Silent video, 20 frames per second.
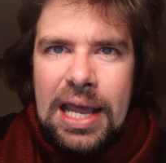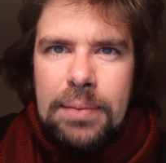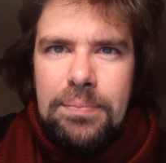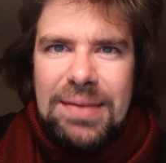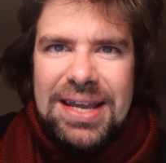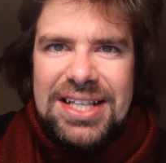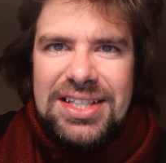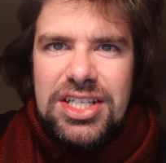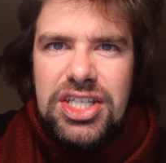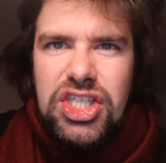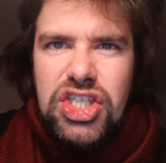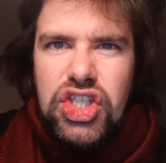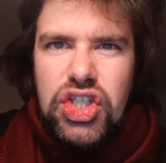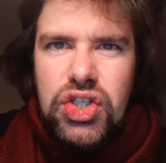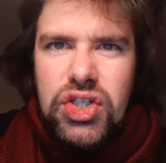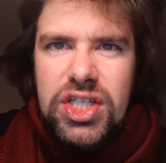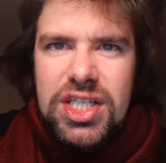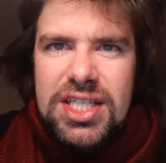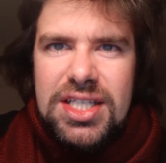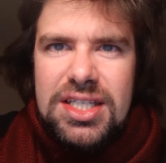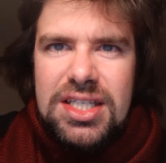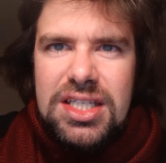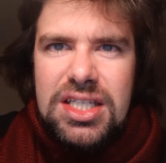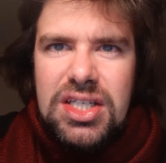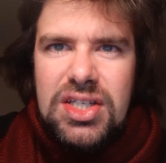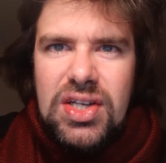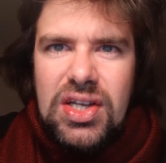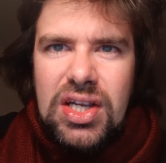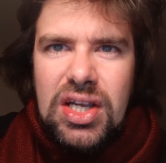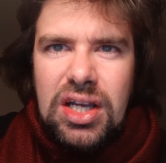made the
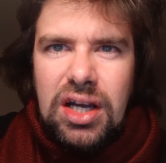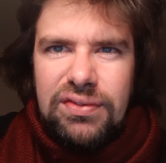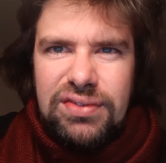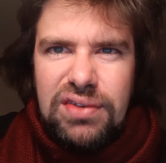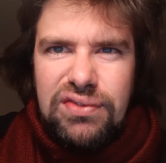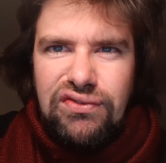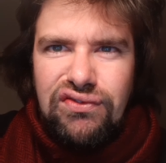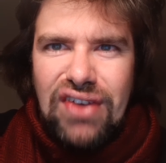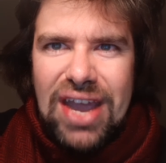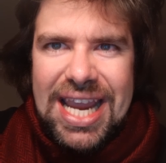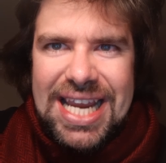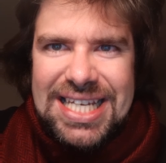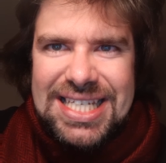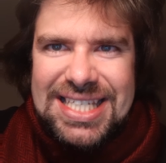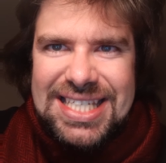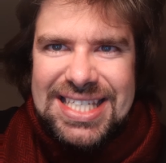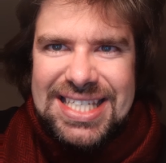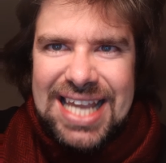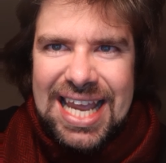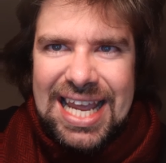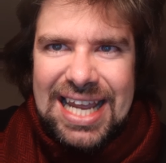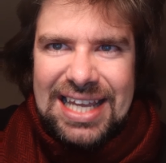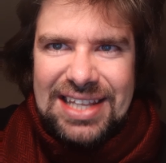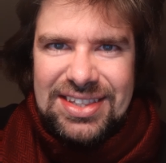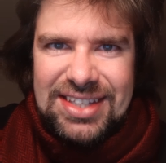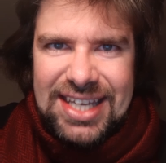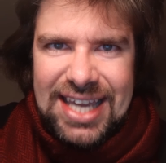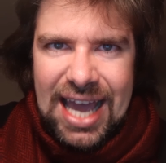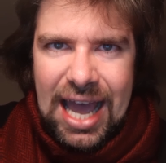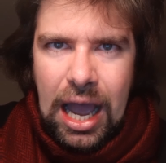circuit of the face
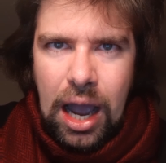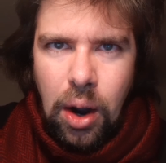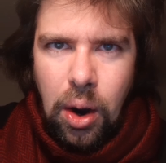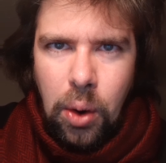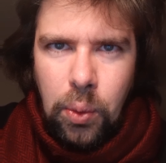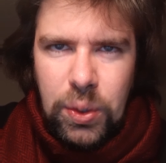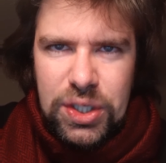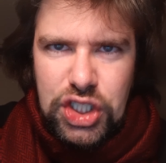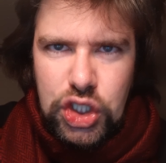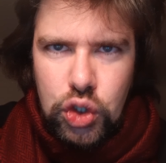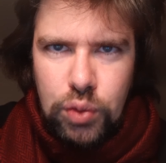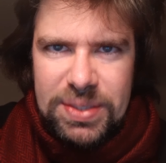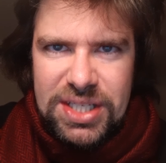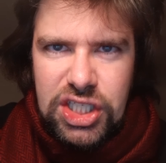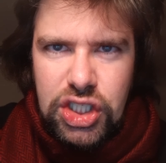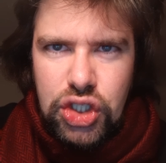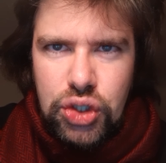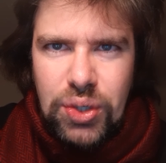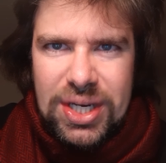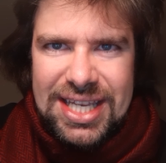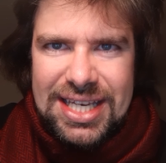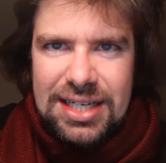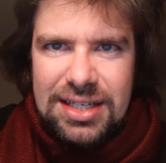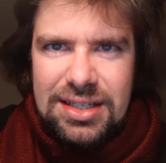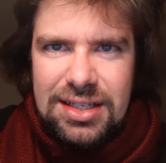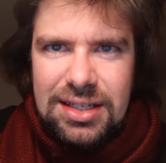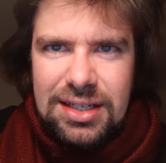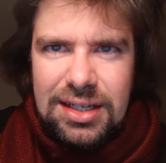and the hour was to be stricken,